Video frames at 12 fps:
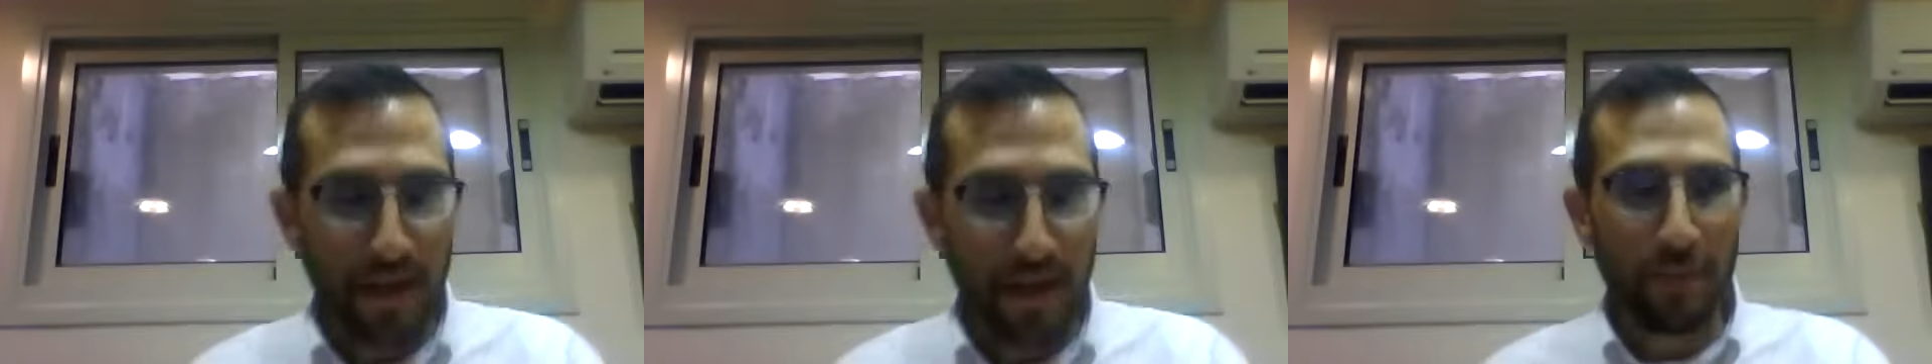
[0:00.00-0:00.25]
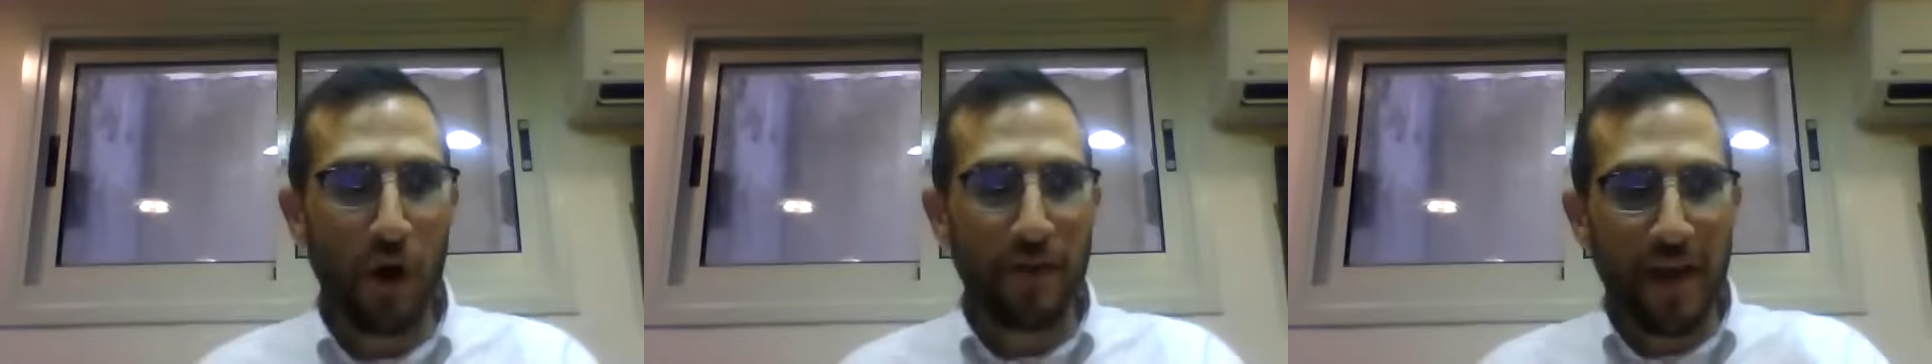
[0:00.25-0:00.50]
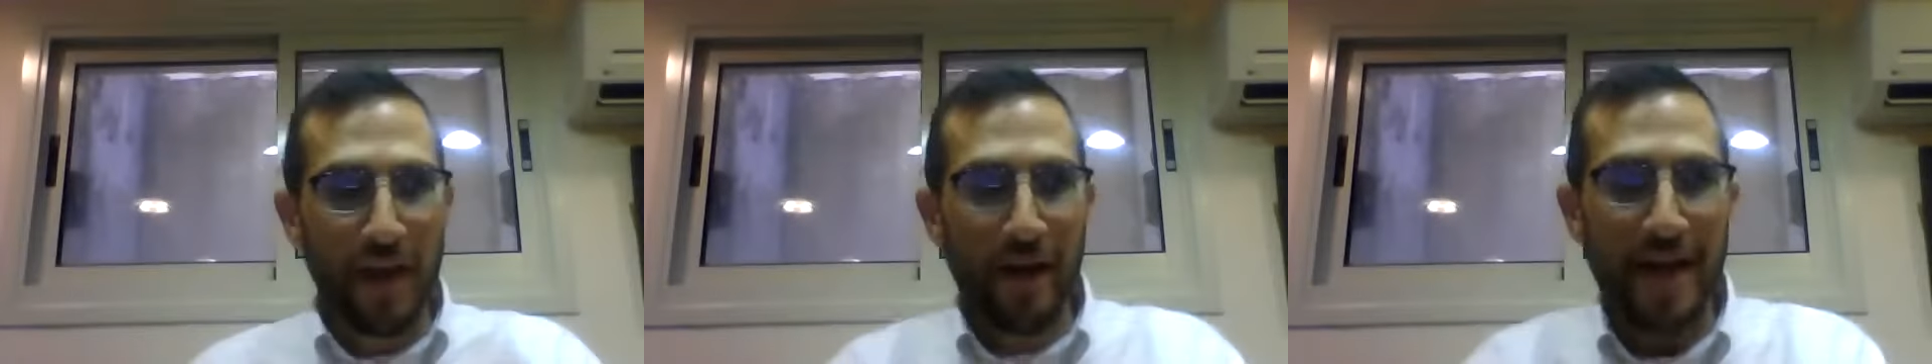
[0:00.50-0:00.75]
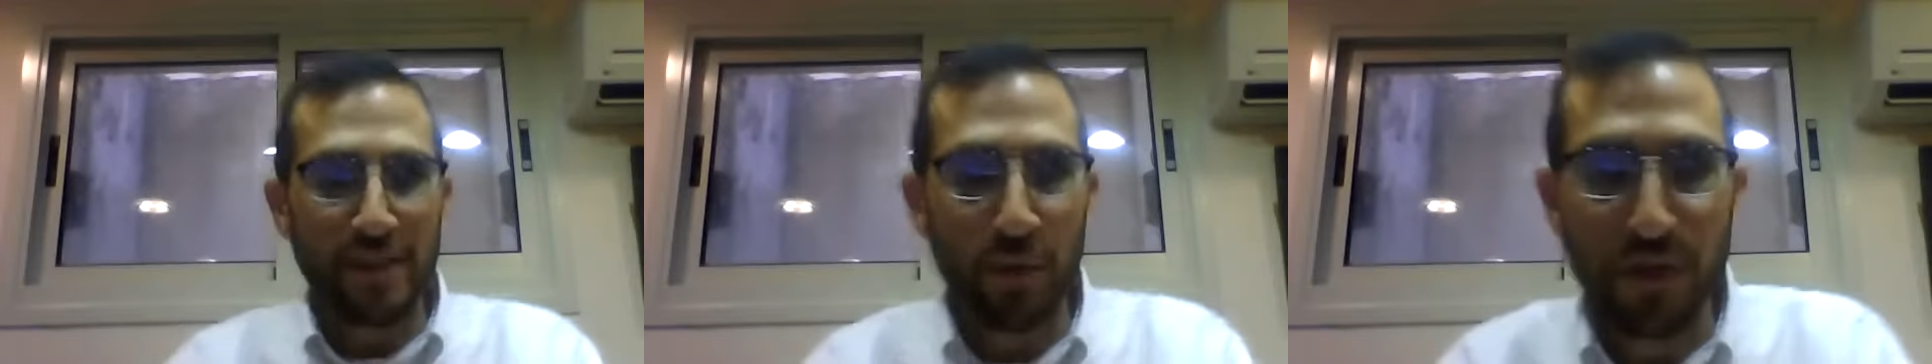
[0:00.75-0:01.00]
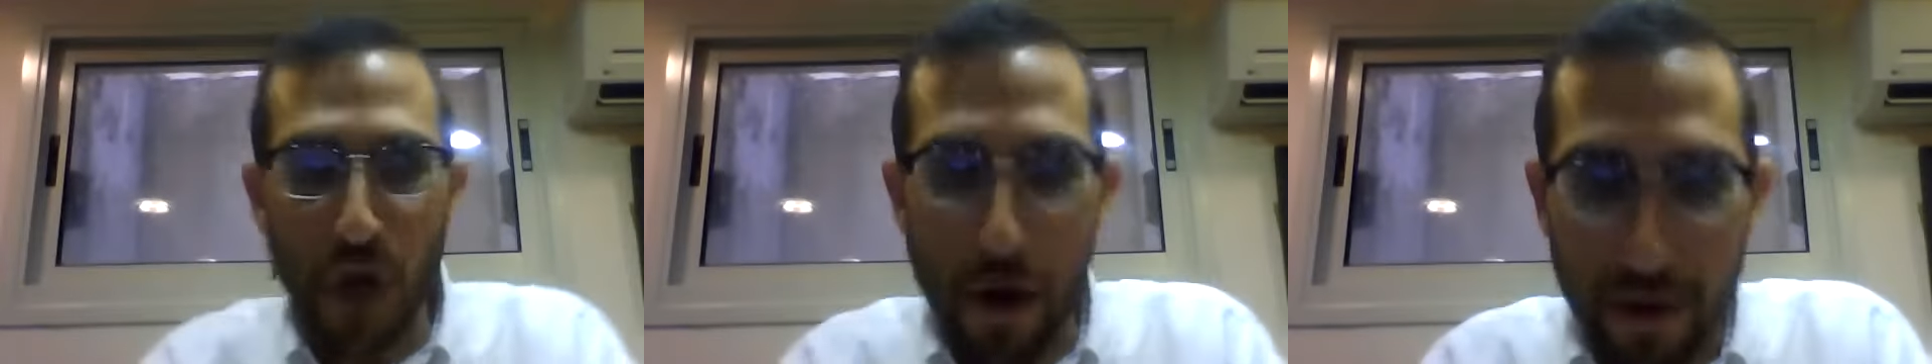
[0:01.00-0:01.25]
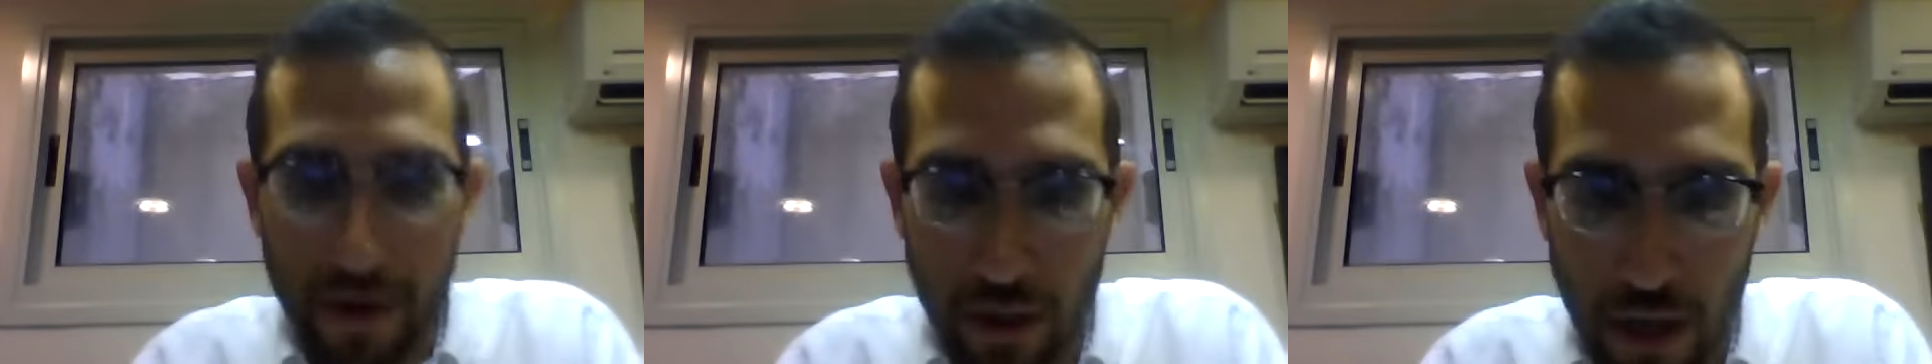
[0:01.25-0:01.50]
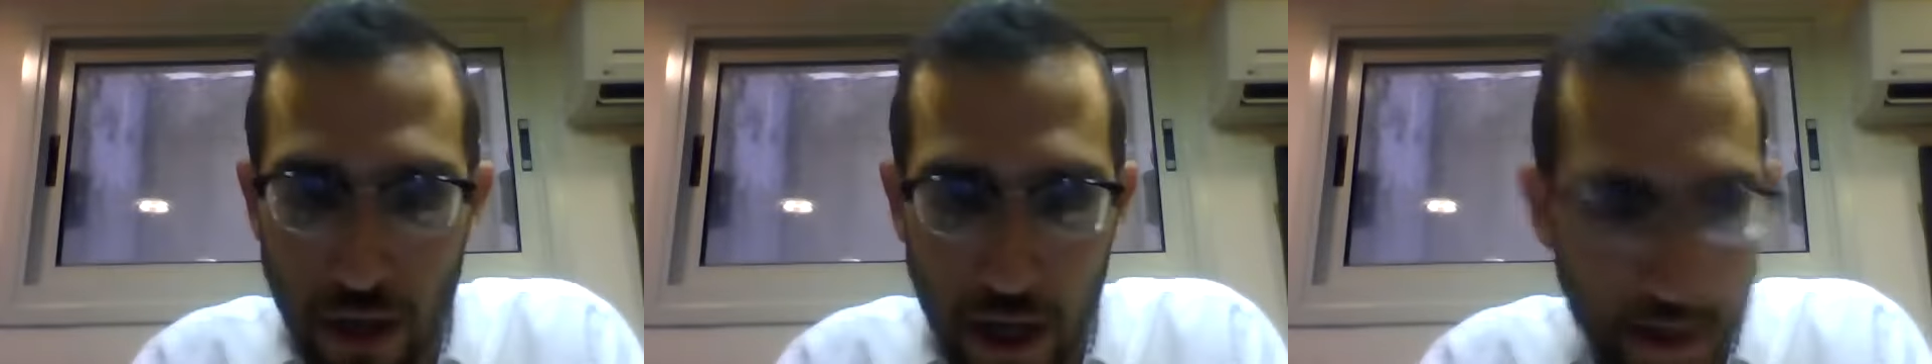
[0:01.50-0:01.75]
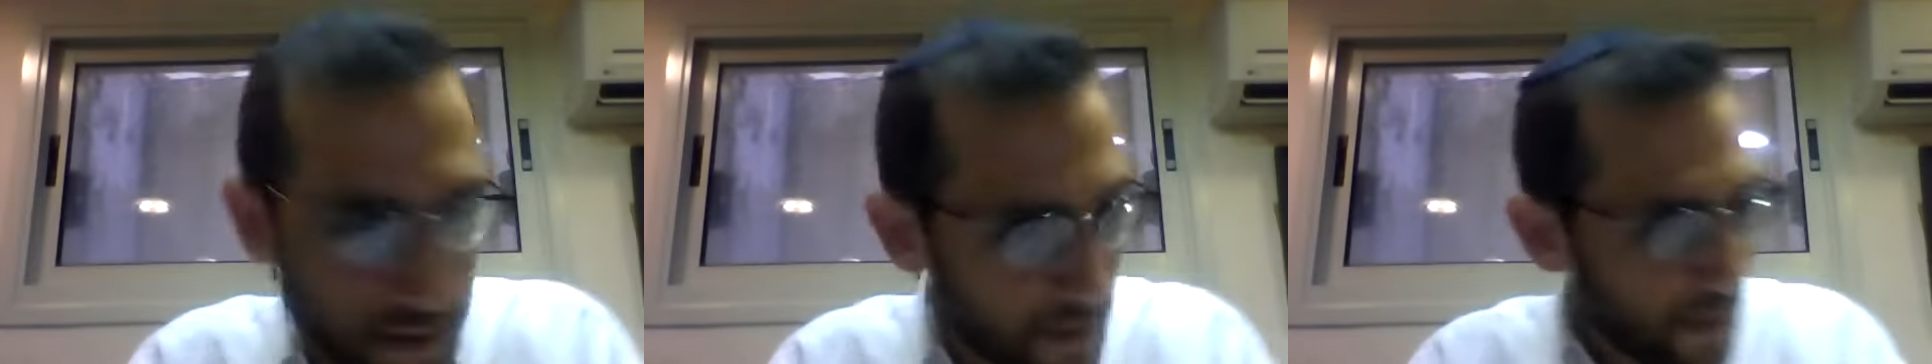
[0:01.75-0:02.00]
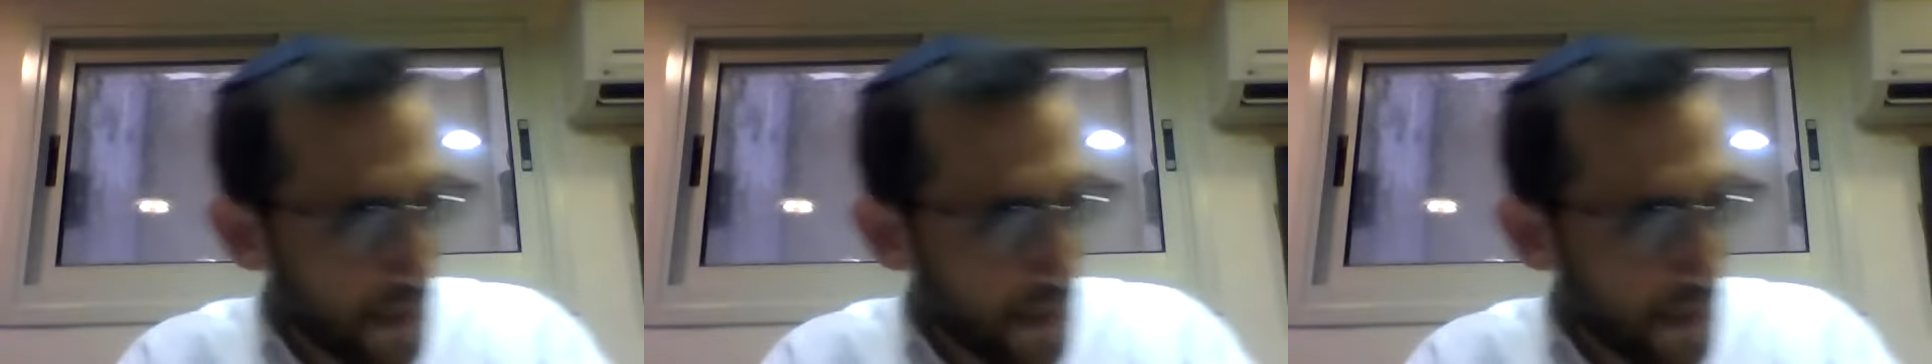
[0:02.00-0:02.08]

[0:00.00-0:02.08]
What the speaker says: Gemara there has a rhetorical line